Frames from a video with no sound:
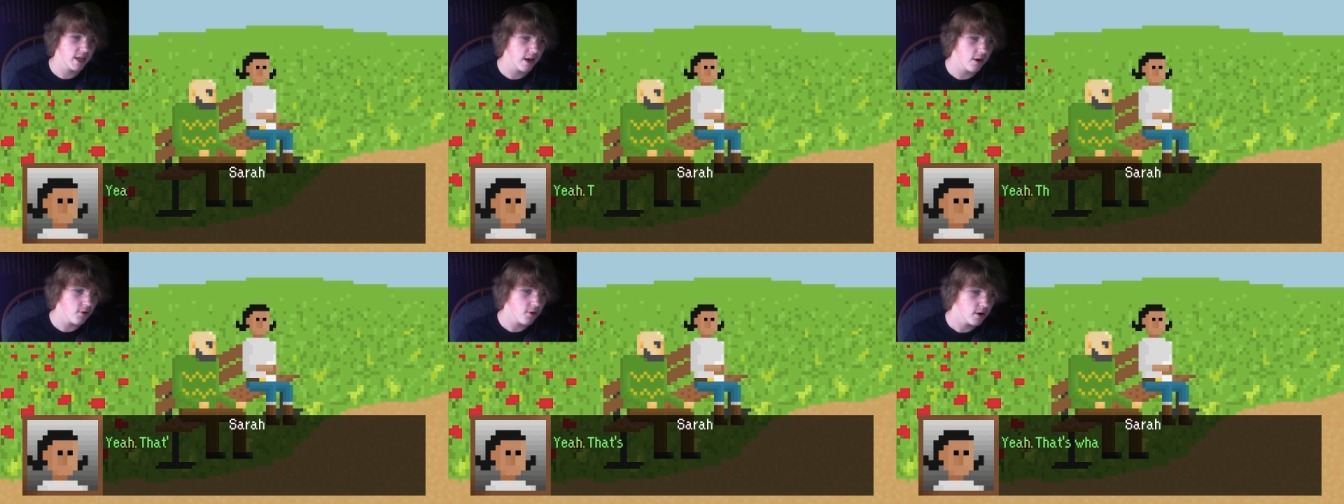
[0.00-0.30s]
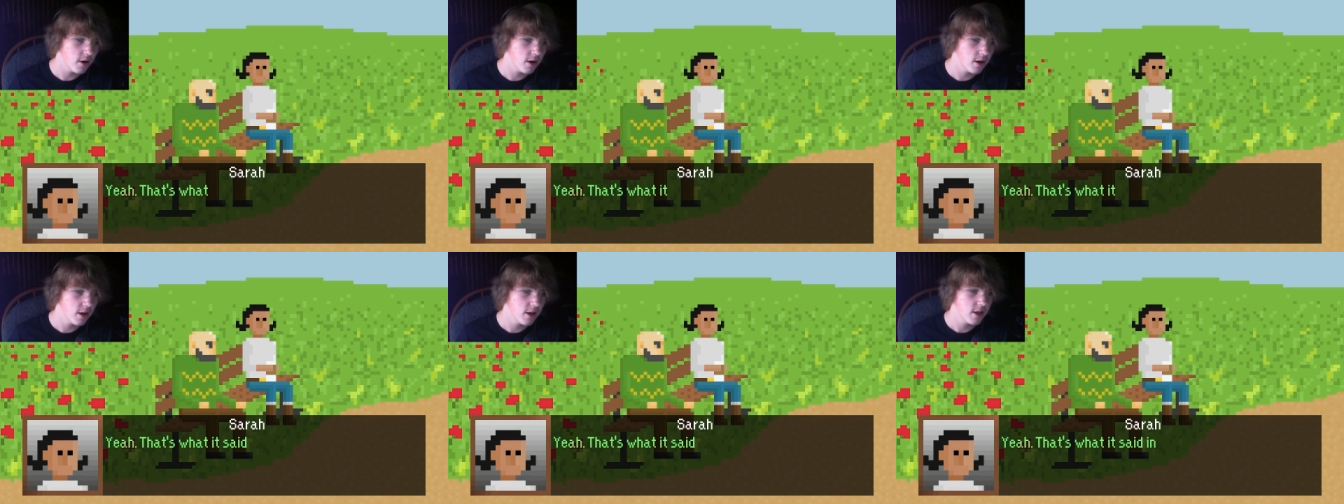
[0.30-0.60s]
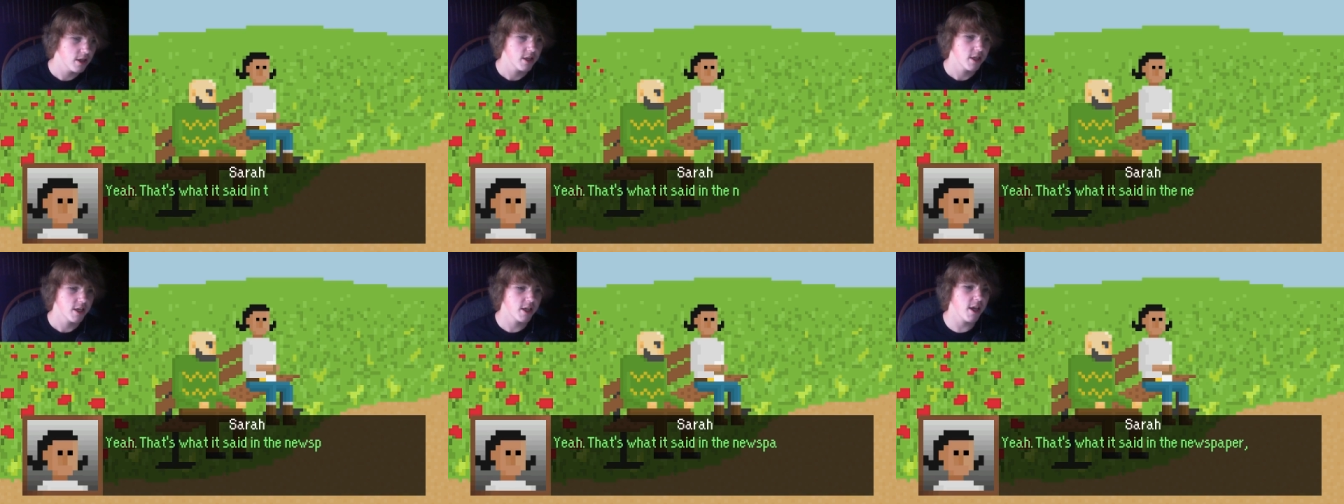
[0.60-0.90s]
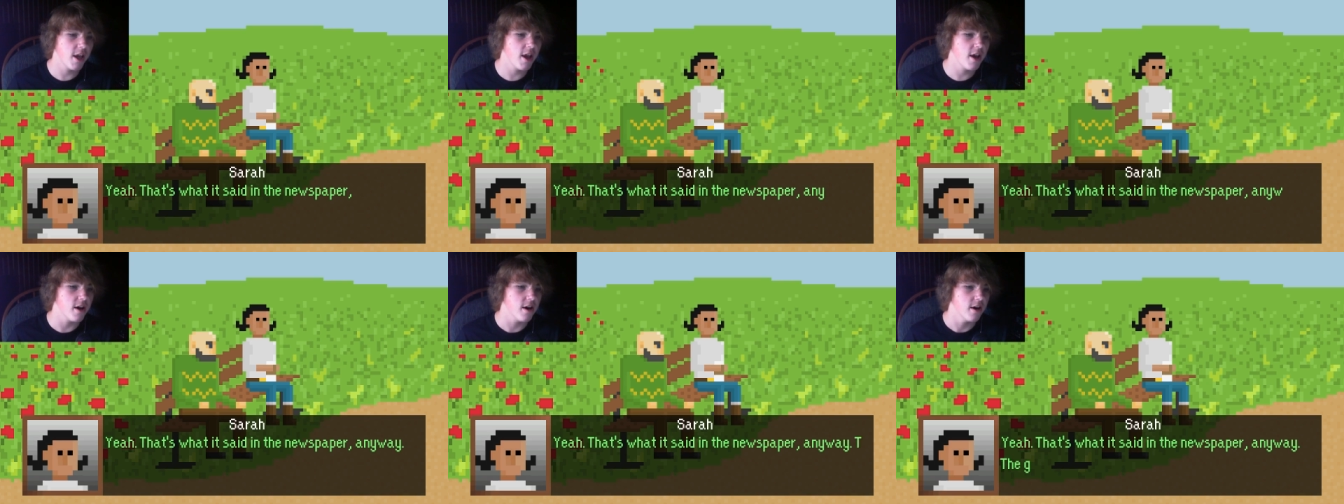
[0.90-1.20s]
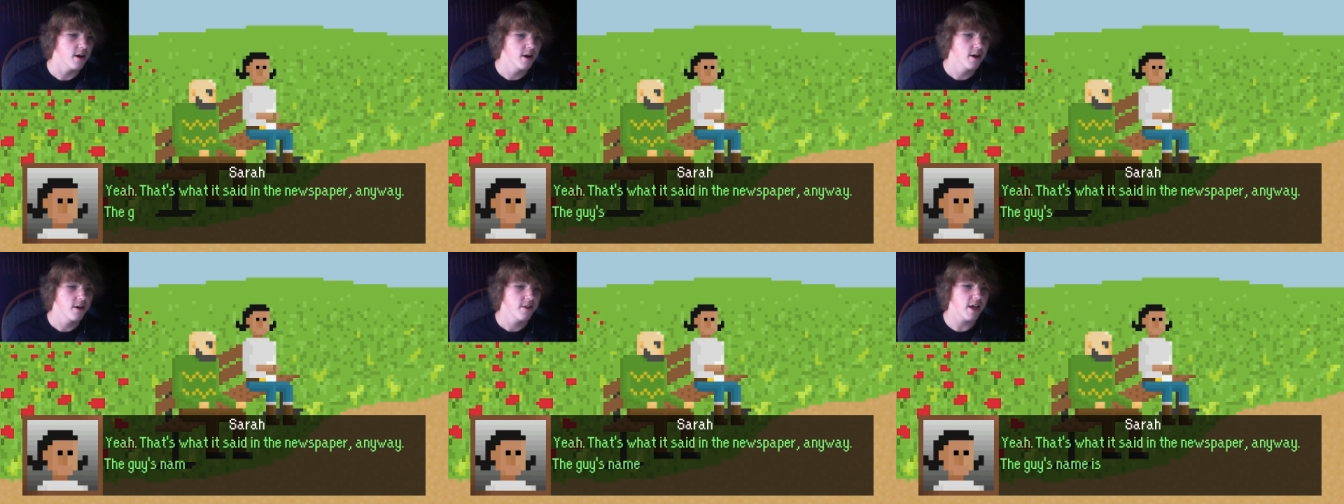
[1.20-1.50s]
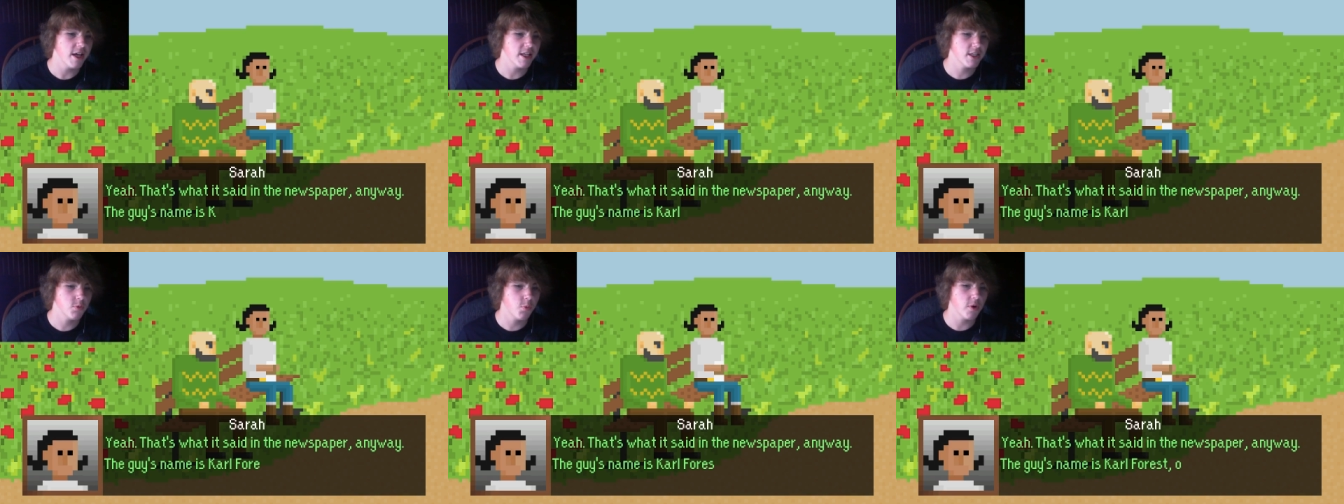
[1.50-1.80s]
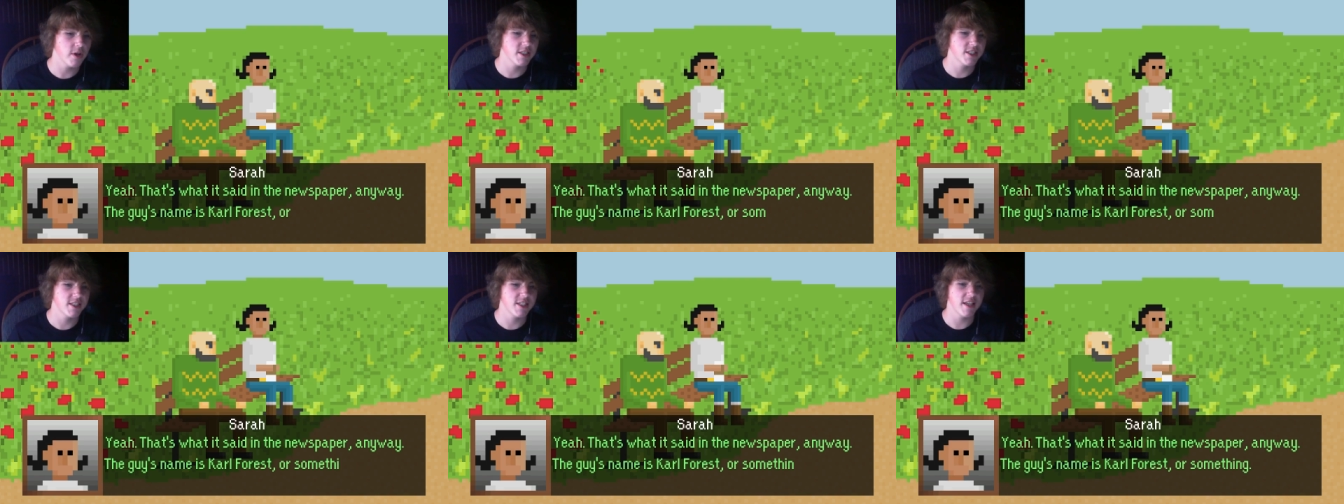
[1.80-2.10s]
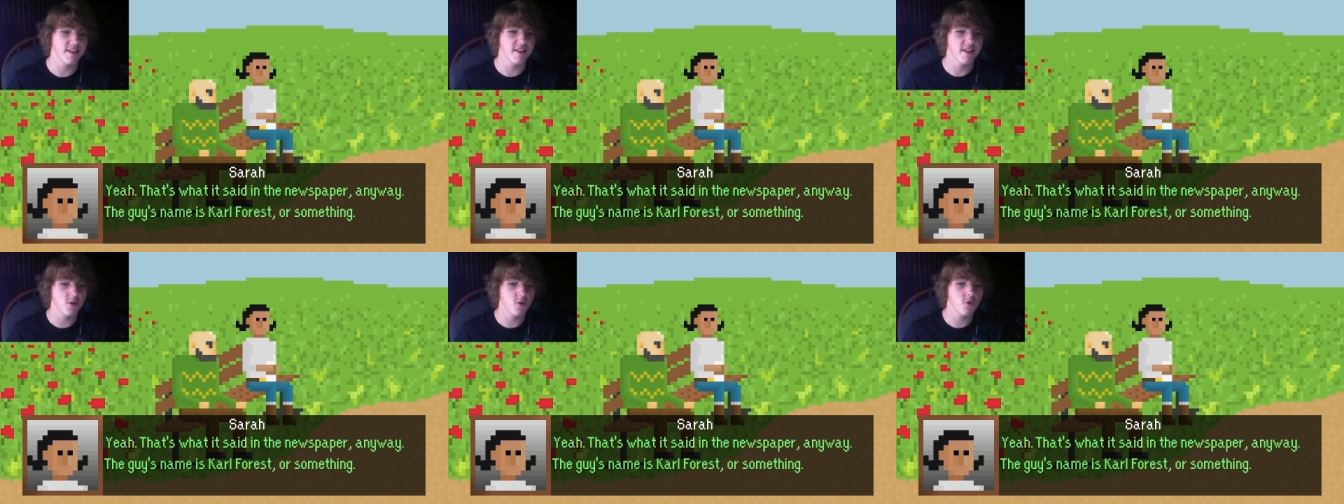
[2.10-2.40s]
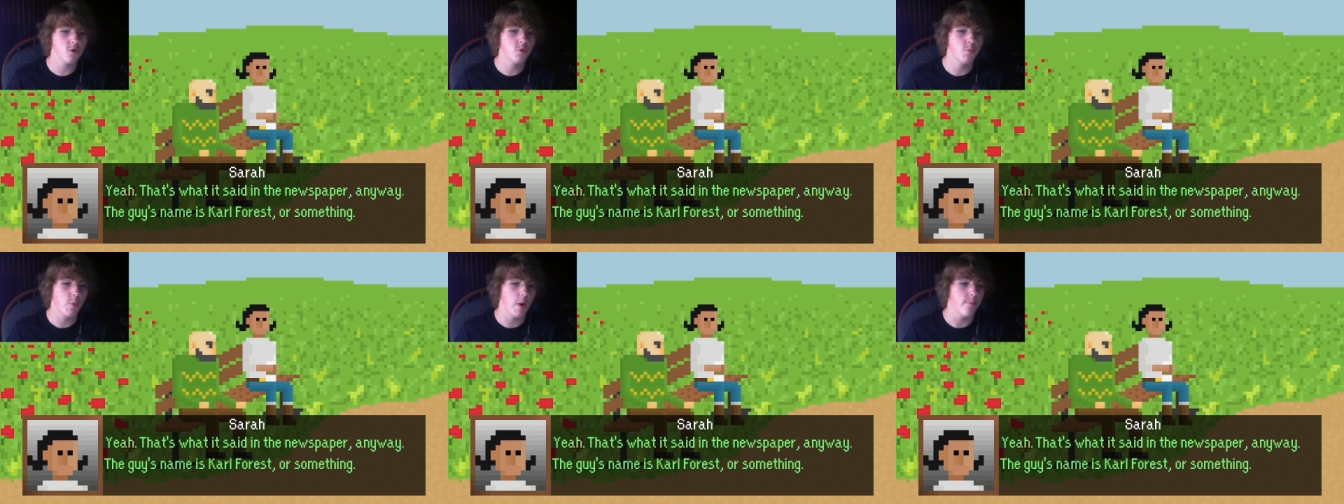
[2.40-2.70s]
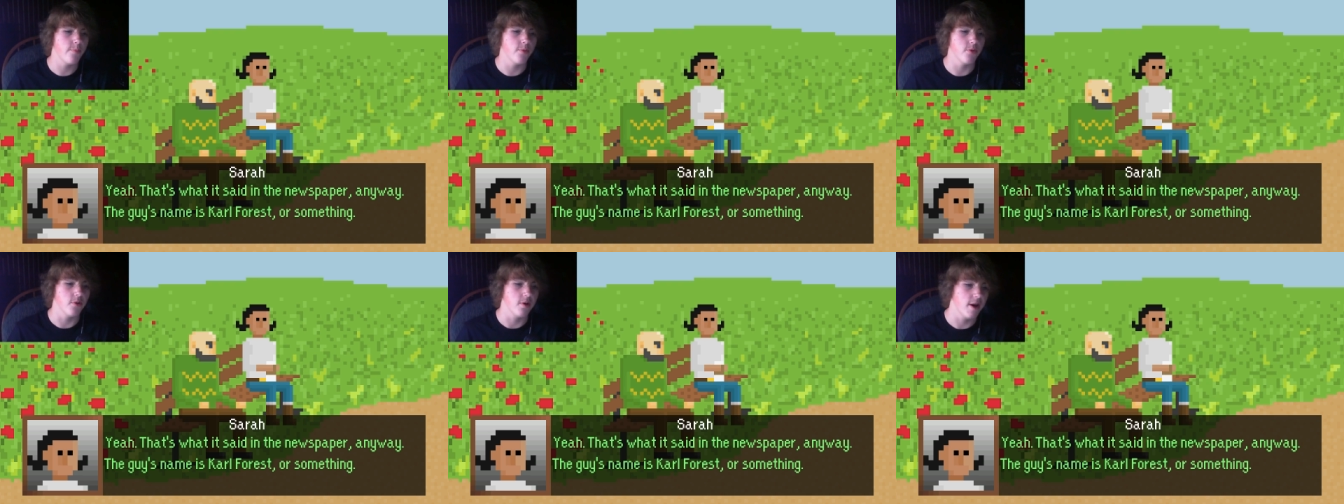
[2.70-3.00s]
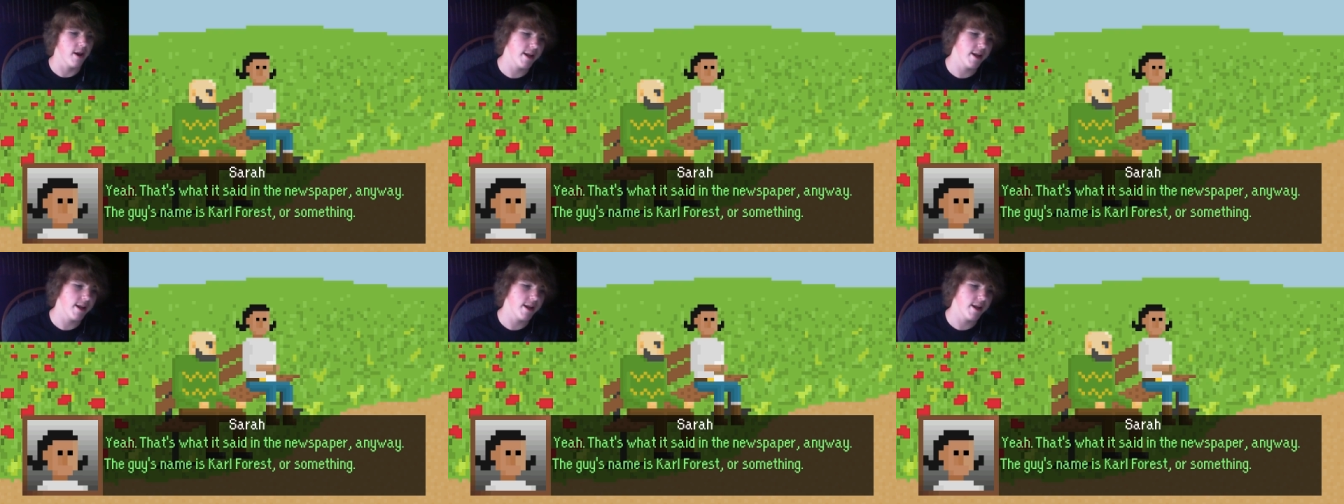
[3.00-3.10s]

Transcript: now? Yeah, that's what it said in the newspaper.